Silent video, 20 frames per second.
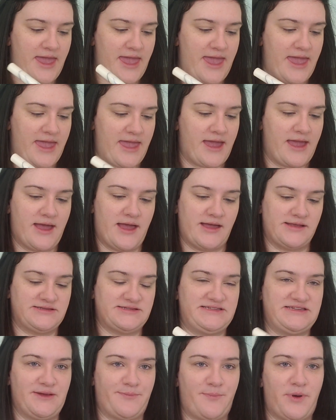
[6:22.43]

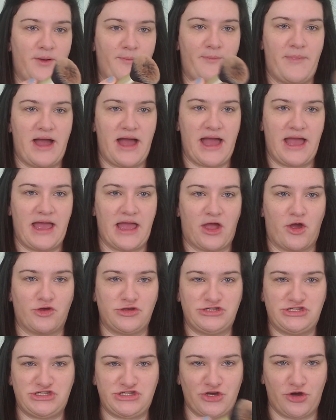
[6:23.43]
and dip my
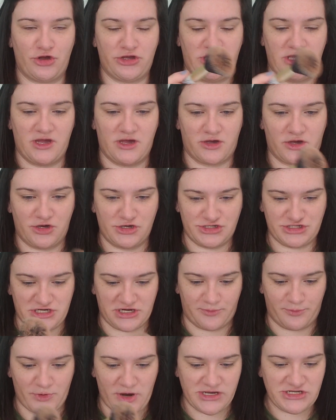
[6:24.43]
Sonia
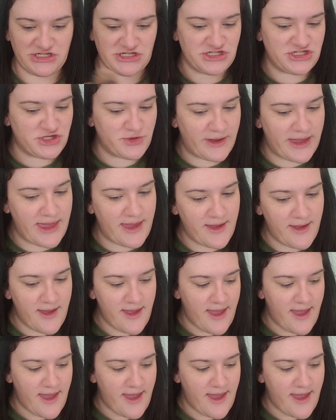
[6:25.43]
Kashuk brush into it.